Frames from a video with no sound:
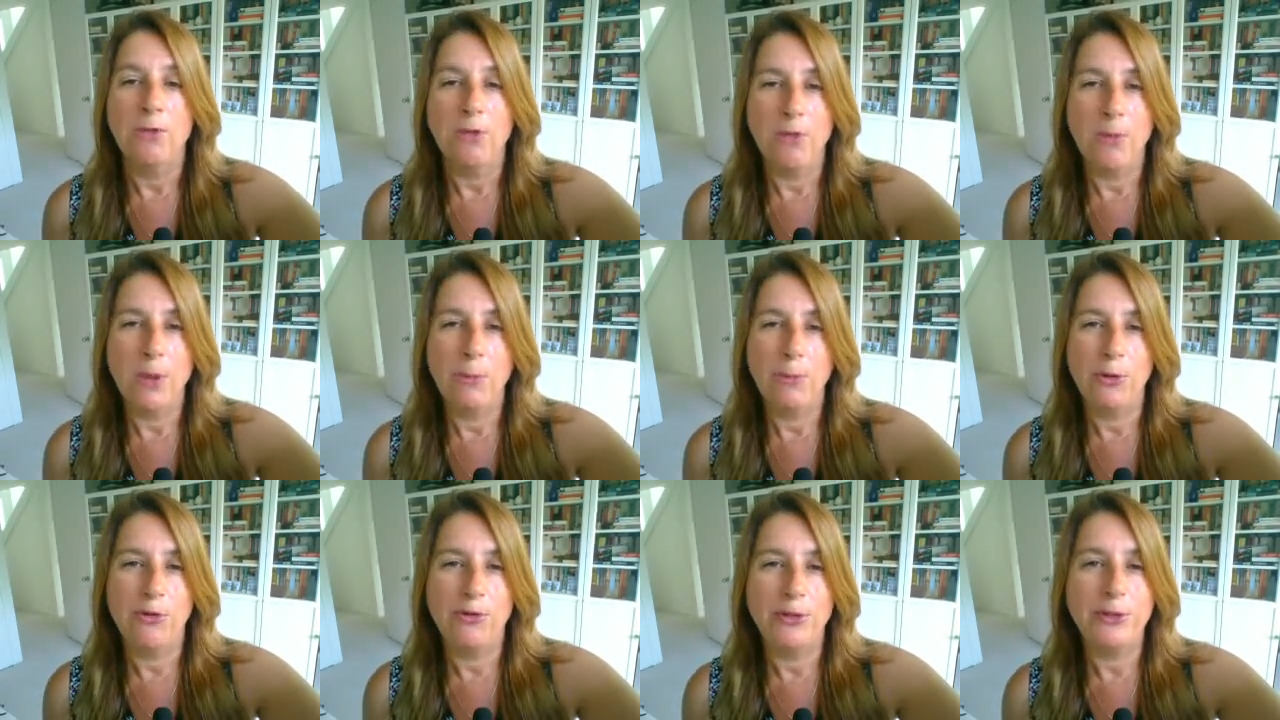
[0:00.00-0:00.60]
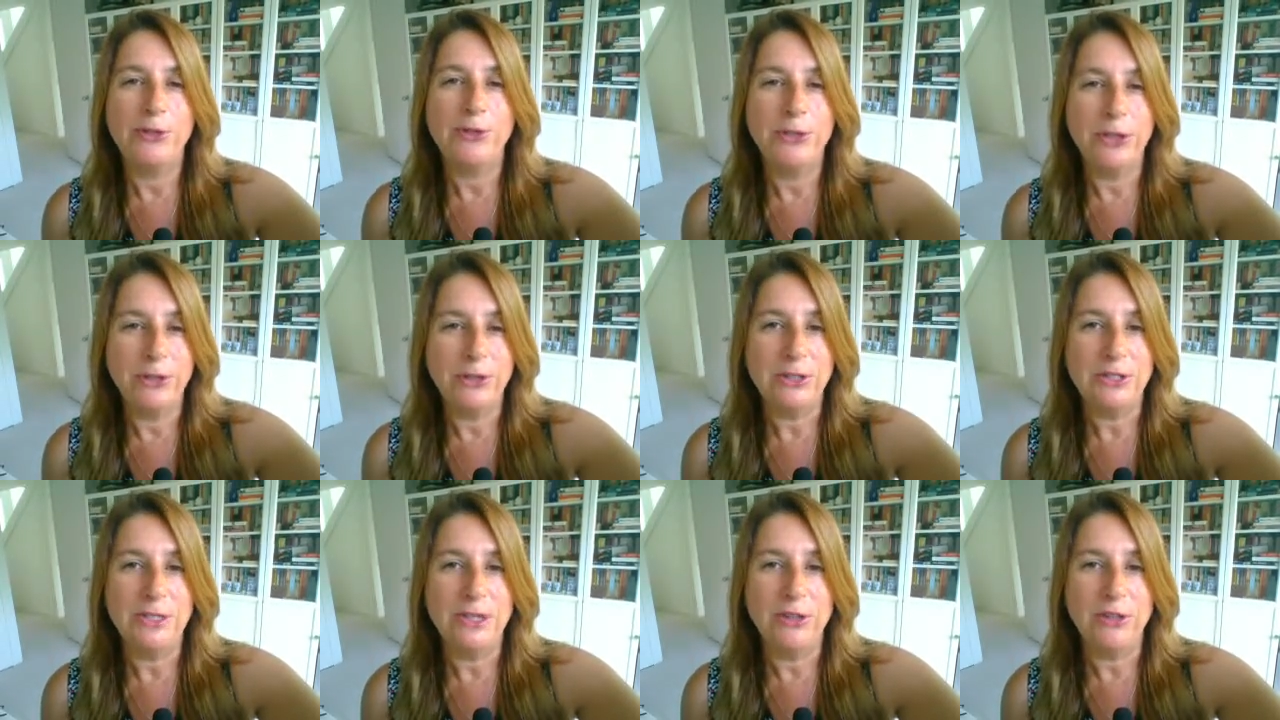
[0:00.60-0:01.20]
Remember, if you
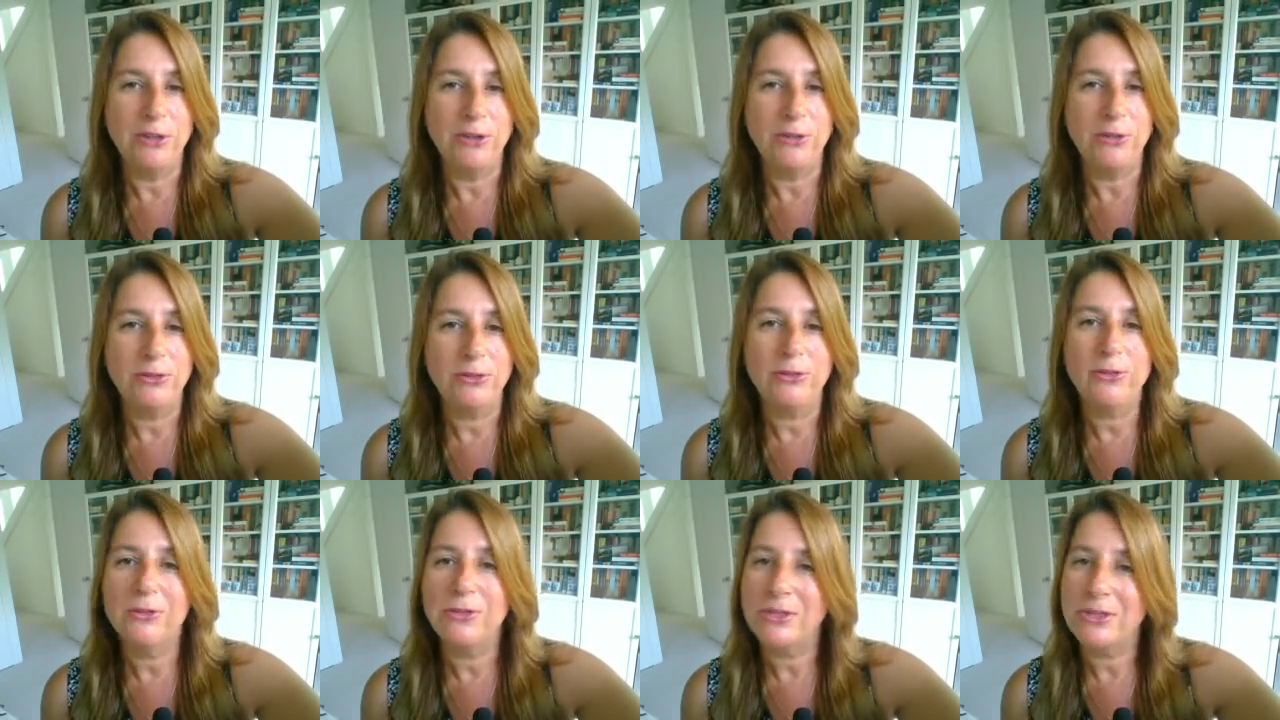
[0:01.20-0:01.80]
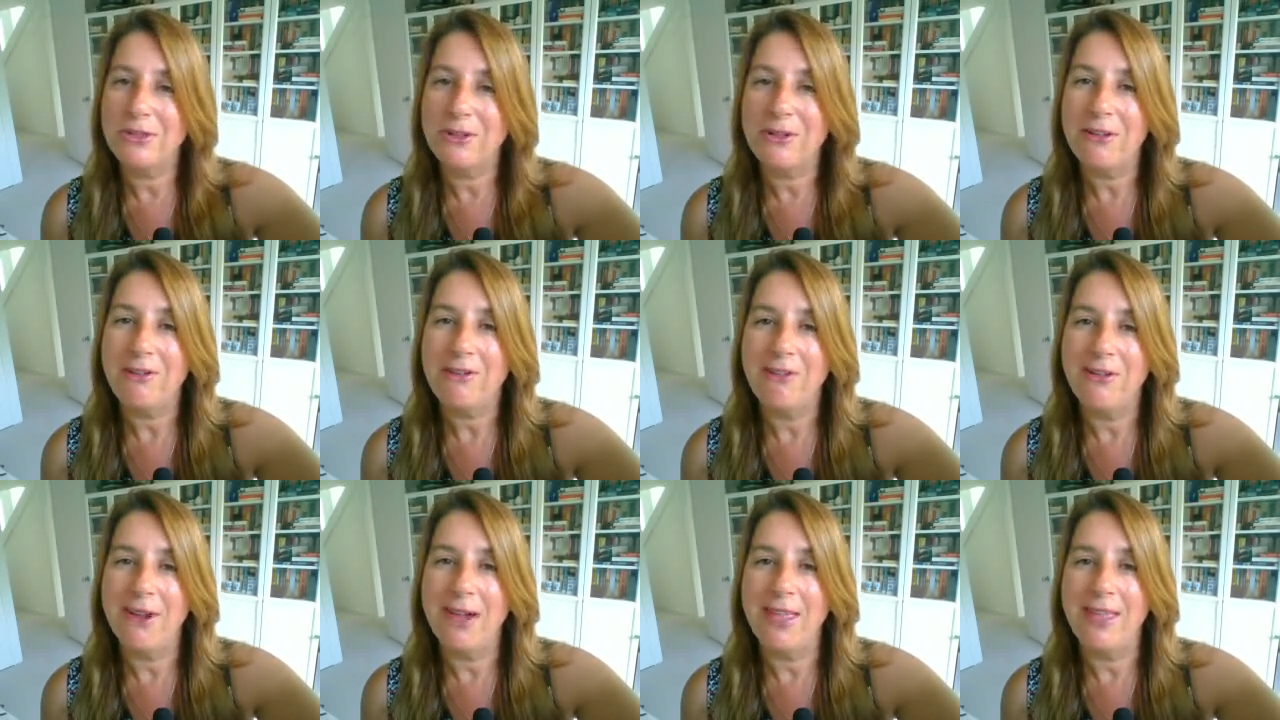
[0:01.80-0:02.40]
don't set goals, you'll sort of
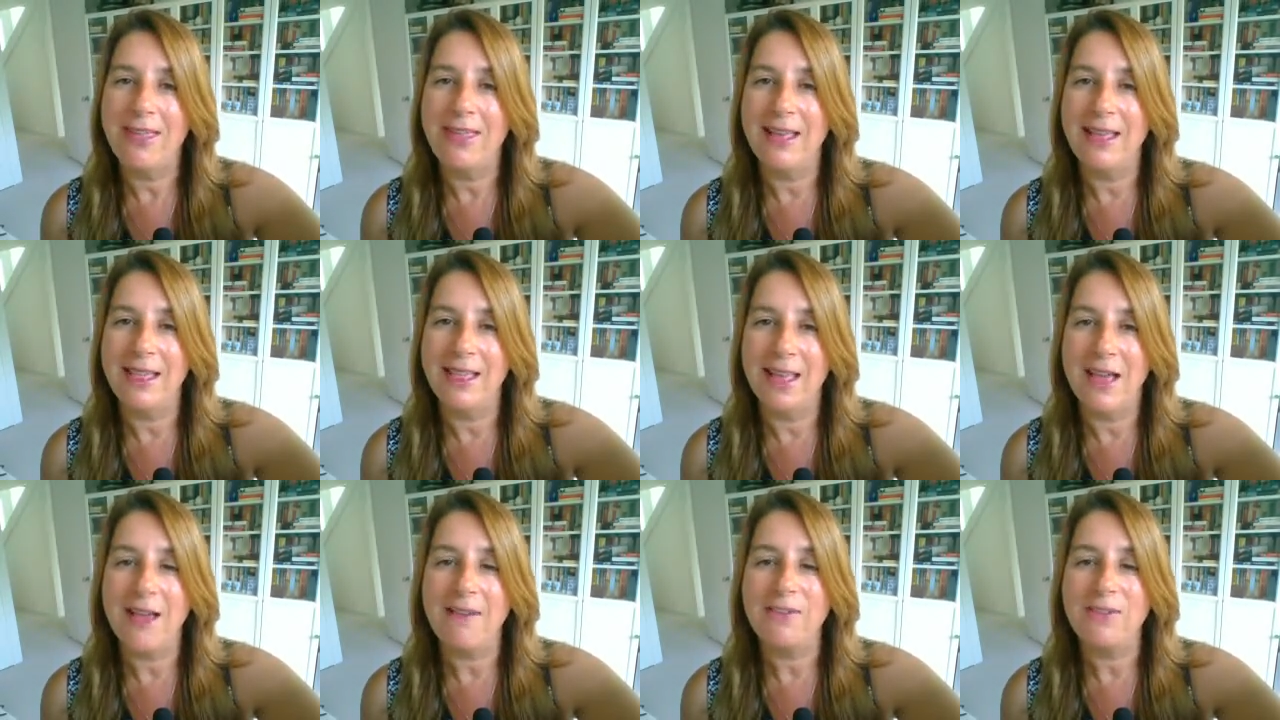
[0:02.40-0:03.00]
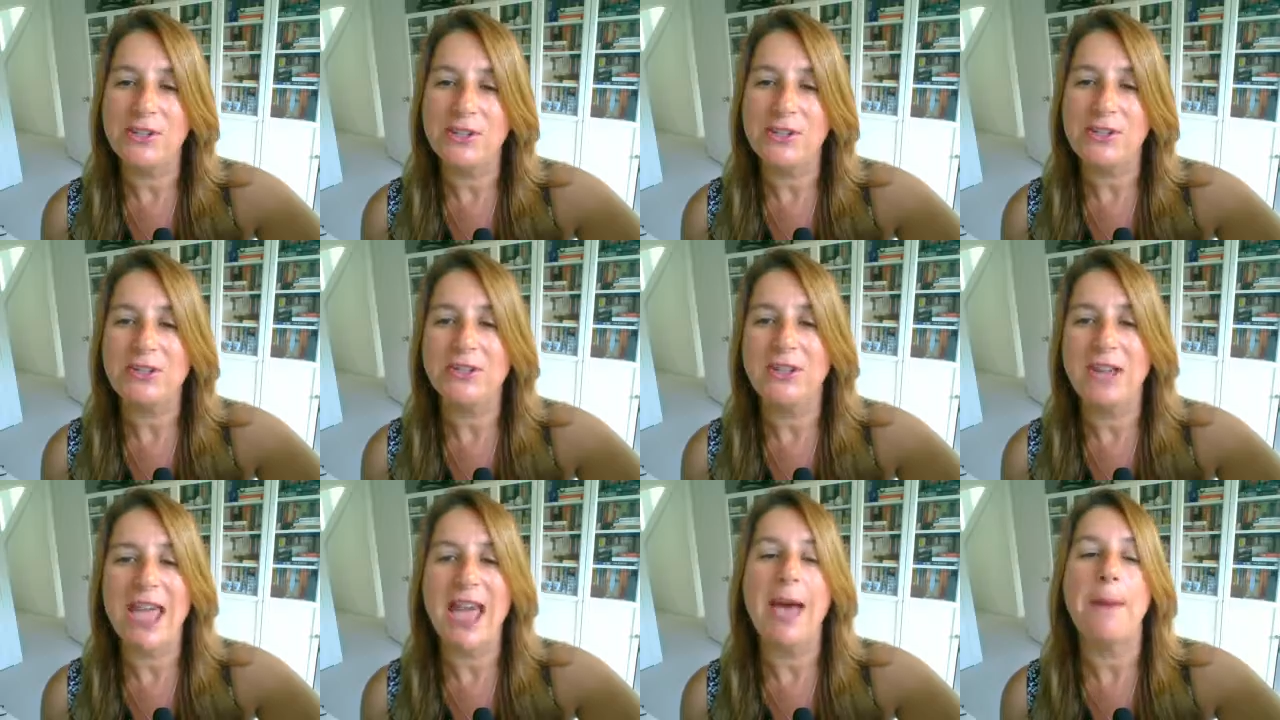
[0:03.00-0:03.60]
find that life just
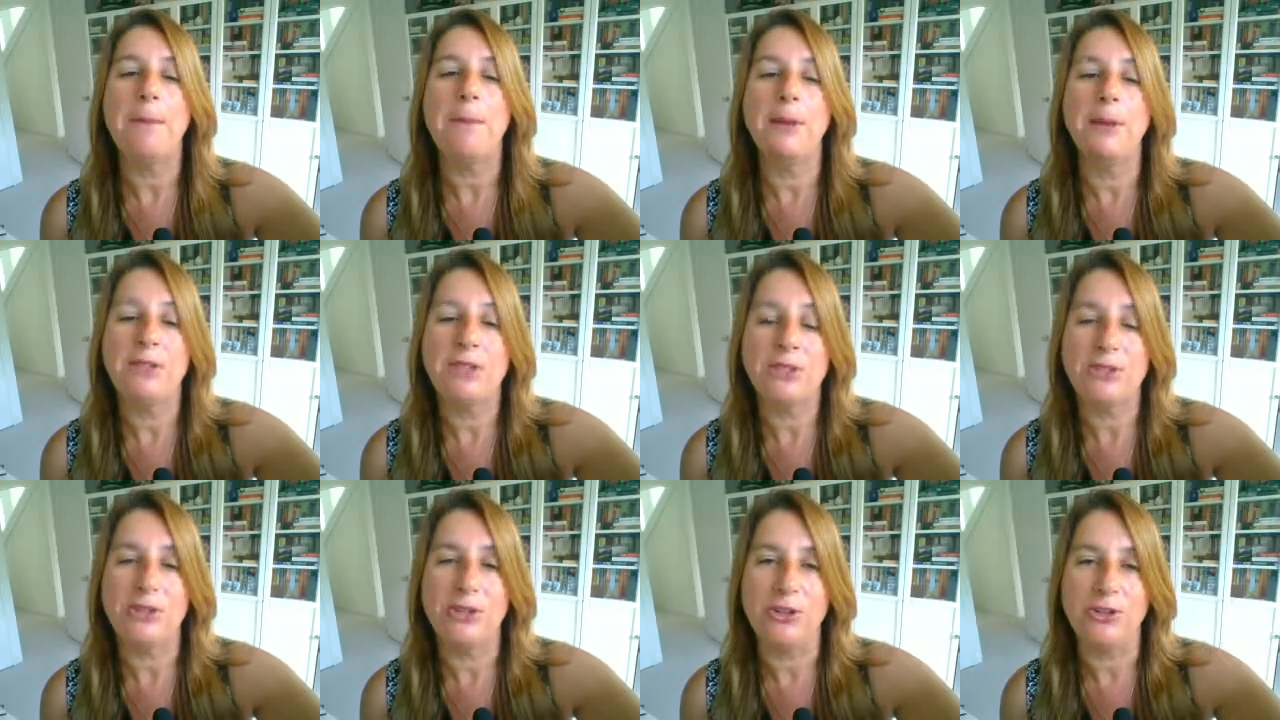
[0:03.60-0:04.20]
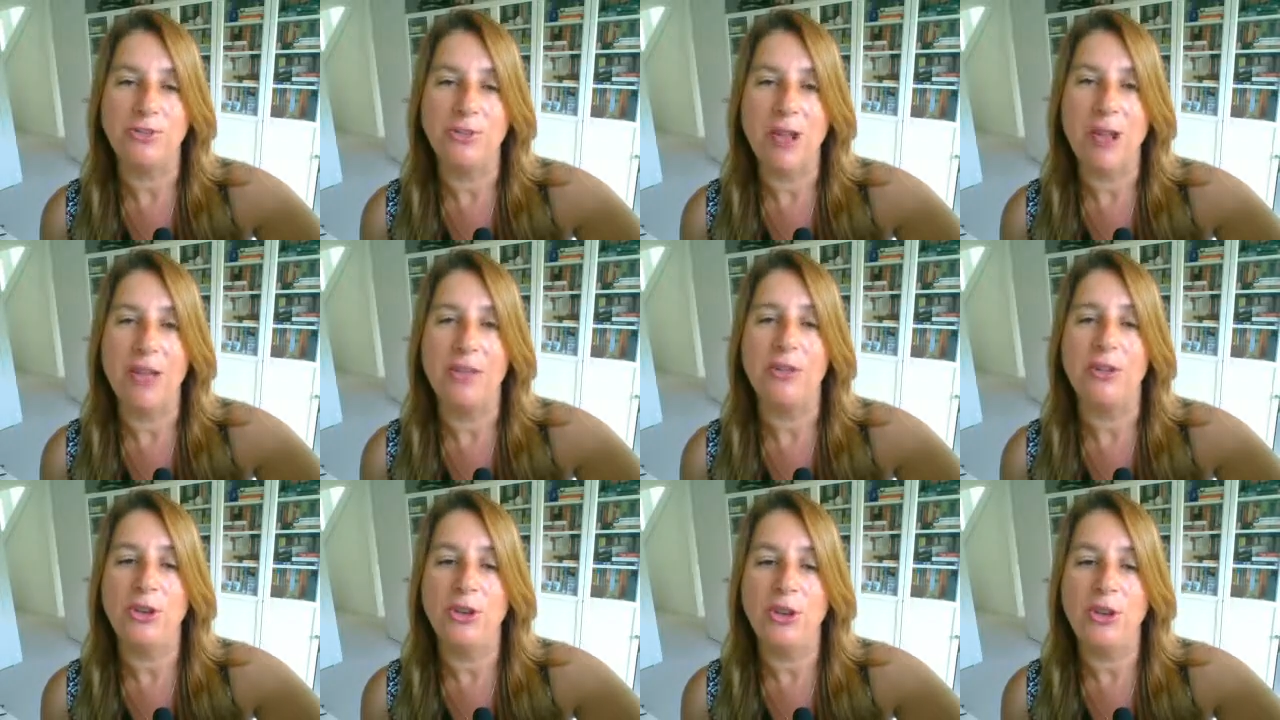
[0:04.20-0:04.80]
sort of happens to you
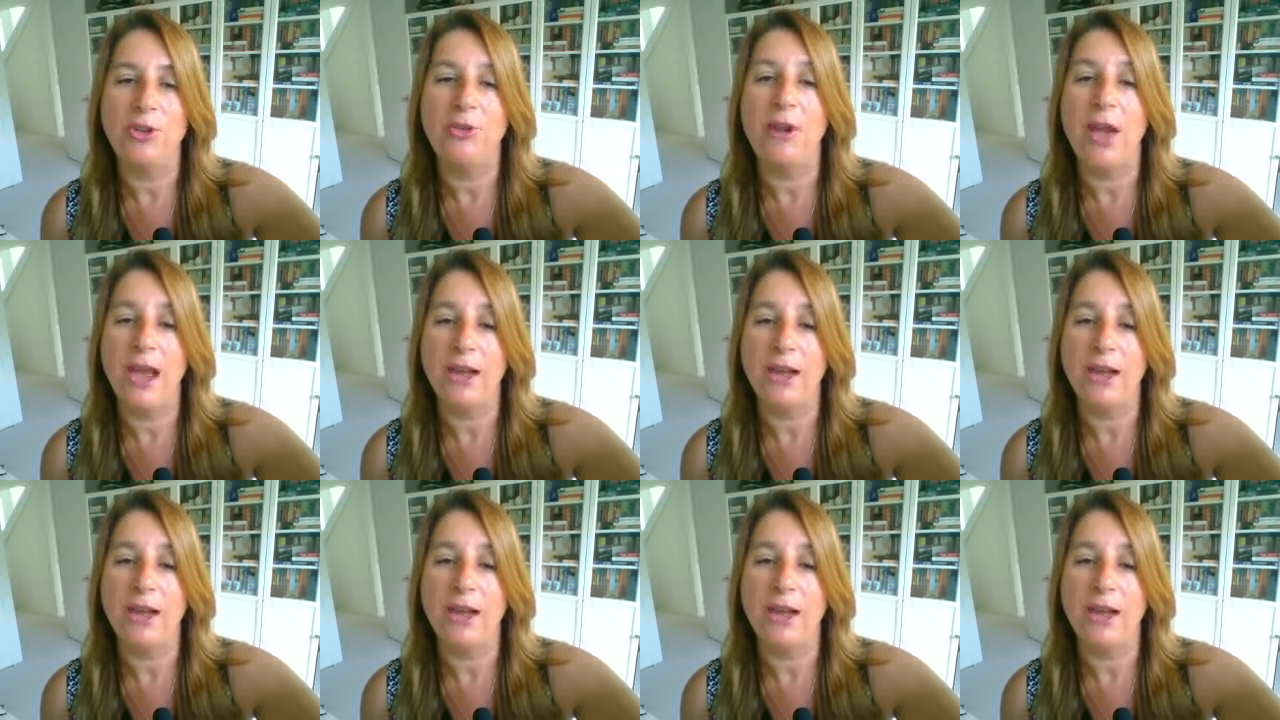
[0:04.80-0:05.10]
rather than you